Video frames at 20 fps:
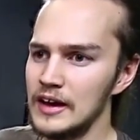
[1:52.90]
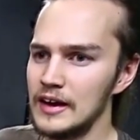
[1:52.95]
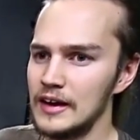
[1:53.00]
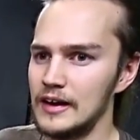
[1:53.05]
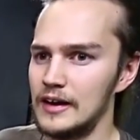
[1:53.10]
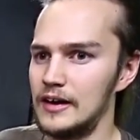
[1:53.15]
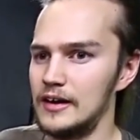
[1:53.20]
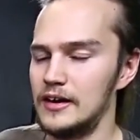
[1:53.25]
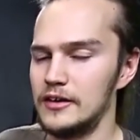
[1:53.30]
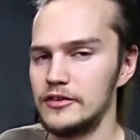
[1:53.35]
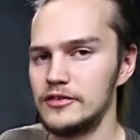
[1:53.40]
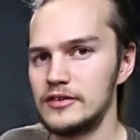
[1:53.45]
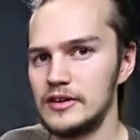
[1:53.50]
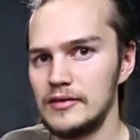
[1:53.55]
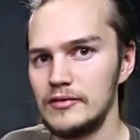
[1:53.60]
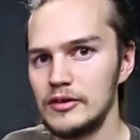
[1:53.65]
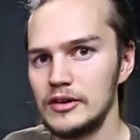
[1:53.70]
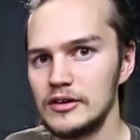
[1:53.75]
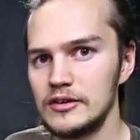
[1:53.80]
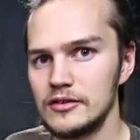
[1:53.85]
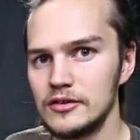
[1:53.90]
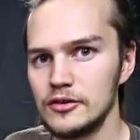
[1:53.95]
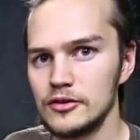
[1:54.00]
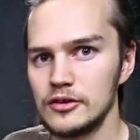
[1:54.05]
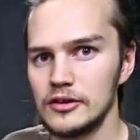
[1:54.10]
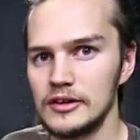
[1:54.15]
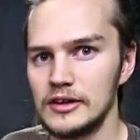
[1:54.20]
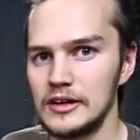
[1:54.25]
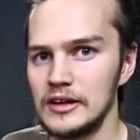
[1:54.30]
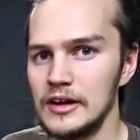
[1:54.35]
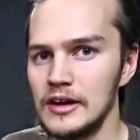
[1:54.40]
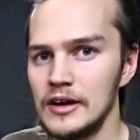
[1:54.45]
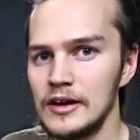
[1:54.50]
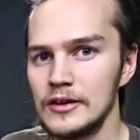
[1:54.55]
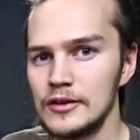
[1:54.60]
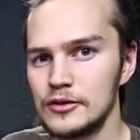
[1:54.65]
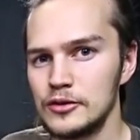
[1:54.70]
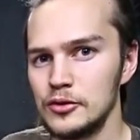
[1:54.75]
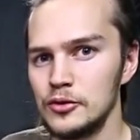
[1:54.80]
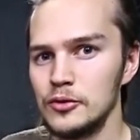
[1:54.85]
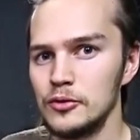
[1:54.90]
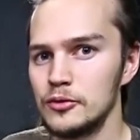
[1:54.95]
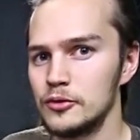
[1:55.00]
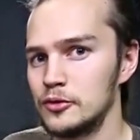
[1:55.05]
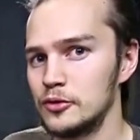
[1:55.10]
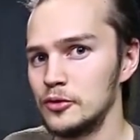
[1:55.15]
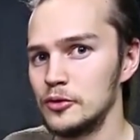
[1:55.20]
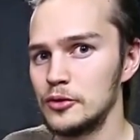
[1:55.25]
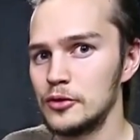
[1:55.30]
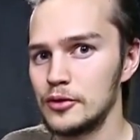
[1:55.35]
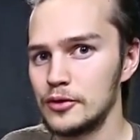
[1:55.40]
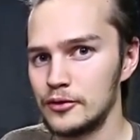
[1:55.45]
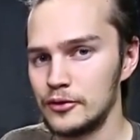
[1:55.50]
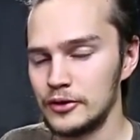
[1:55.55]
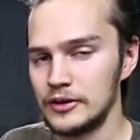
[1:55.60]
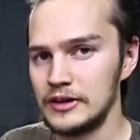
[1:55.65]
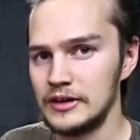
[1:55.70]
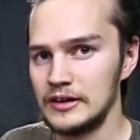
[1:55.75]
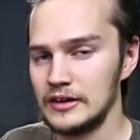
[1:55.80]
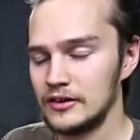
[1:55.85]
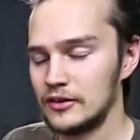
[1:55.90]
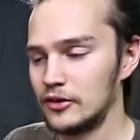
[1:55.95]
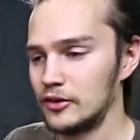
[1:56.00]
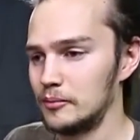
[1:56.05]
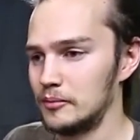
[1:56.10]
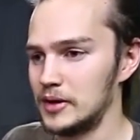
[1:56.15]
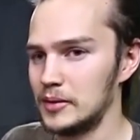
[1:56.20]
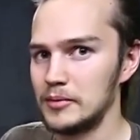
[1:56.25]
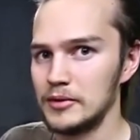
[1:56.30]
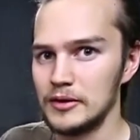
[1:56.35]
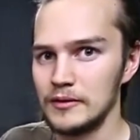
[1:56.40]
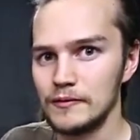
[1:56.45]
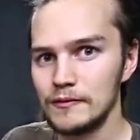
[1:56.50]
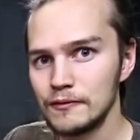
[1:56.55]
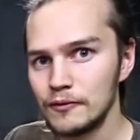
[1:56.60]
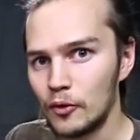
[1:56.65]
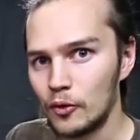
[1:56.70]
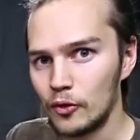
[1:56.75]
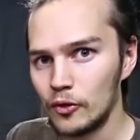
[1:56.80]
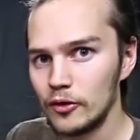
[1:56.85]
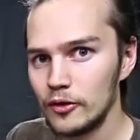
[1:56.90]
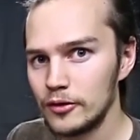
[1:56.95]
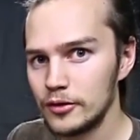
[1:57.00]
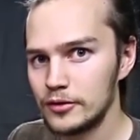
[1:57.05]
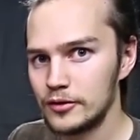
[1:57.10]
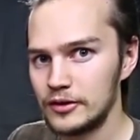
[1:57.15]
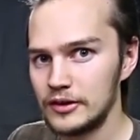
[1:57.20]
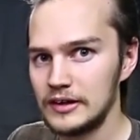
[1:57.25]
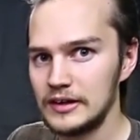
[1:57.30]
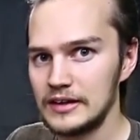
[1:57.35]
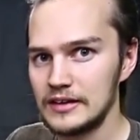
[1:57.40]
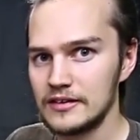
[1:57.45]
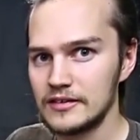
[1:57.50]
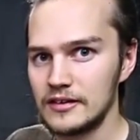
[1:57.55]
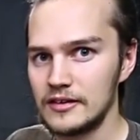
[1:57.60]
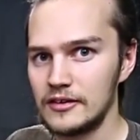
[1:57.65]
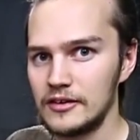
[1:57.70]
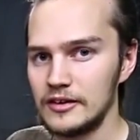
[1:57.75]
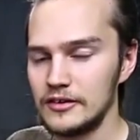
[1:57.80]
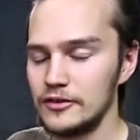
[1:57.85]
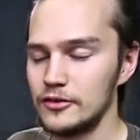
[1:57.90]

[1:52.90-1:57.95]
a 7 is usually 2, 2, 3, or maybe 4, 3, etc.